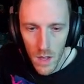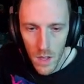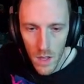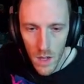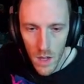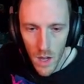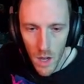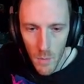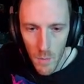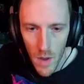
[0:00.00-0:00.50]

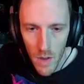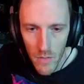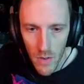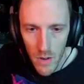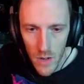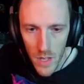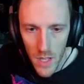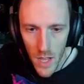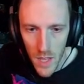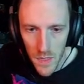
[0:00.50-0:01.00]
Um, I've
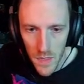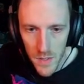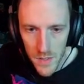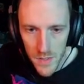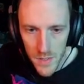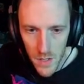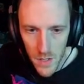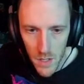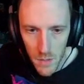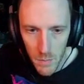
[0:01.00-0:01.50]
already got this
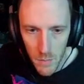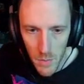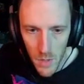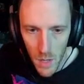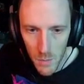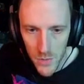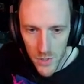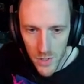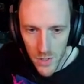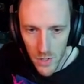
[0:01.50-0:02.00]
set up, but
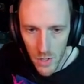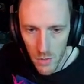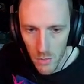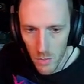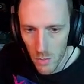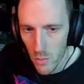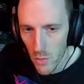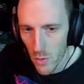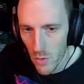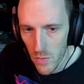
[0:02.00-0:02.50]
I'm just going to
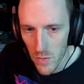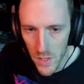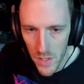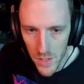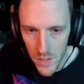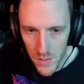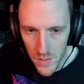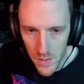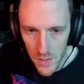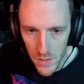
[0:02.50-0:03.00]
remove
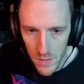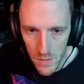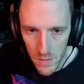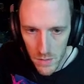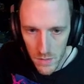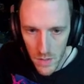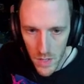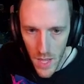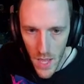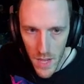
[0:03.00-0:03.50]
this and
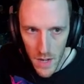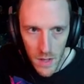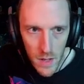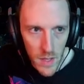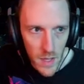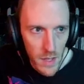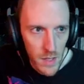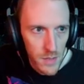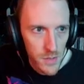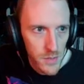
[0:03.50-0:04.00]
add it
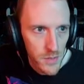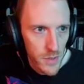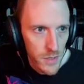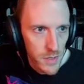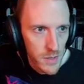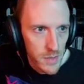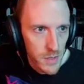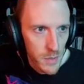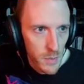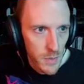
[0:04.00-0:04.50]
again so you
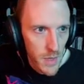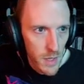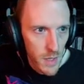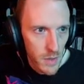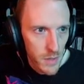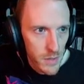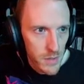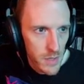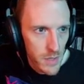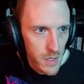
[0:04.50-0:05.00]
can see what that
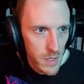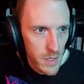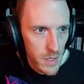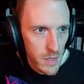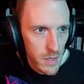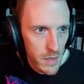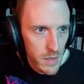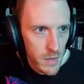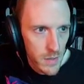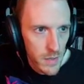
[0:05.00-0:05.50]
looks
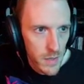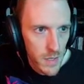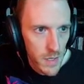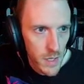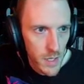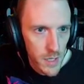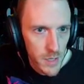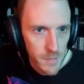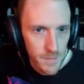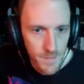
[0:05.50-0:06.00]
like
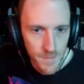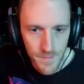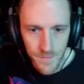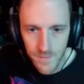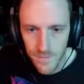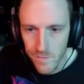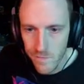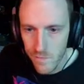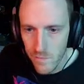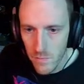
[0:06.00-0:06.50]
um,
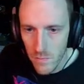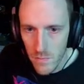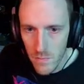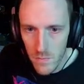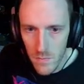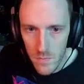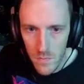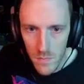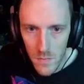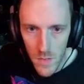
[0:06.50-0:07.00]

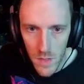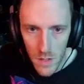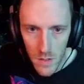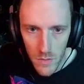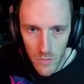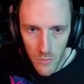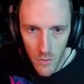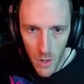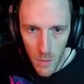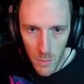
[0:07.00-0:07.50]

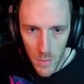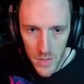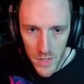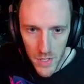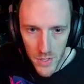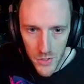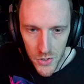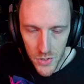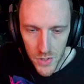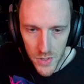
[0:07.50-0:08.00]
from
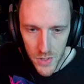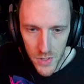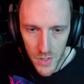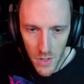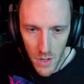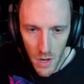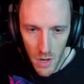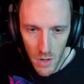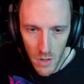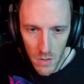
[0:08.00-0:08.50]
potentially
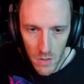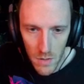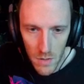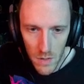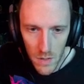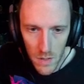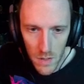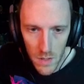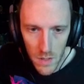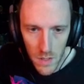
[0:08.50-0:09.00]
zero.
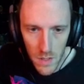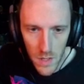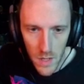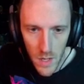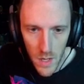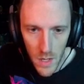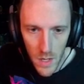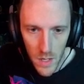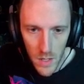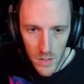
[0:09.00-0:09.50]

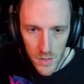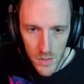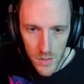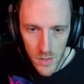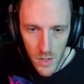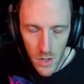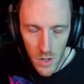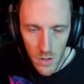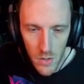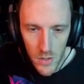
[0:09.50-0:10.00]
Uh,
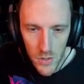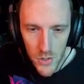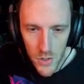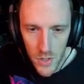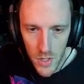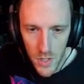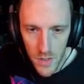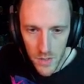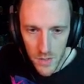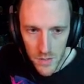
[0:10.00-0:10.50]
so you
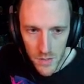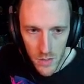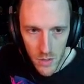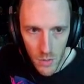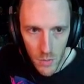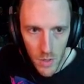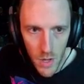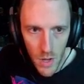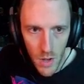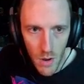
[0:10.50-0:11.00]
should get this little
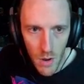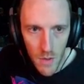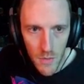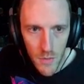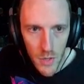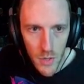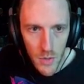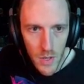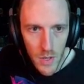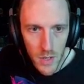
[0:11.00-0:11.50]
window
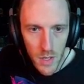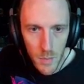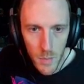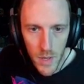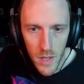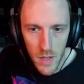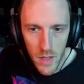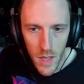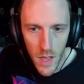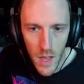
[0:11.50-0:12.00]
after you hit
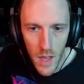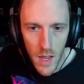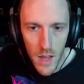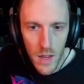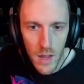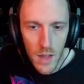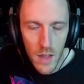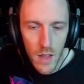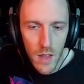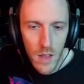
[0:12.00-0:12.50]
Command-K.